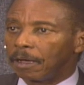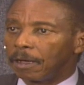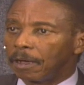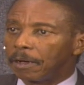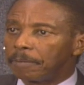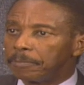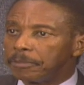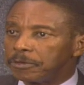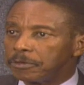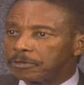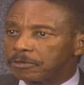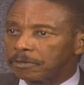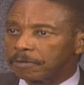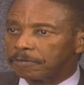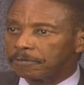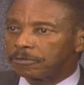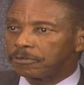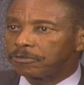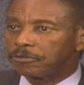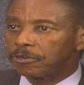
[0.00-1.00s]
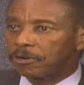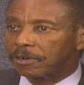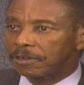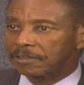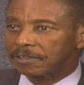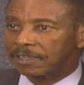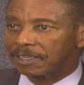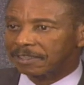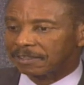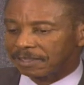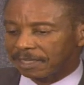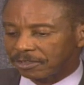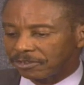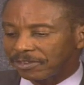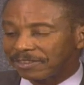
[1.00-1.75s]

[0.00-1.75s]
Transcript: abuse of drugs, etc.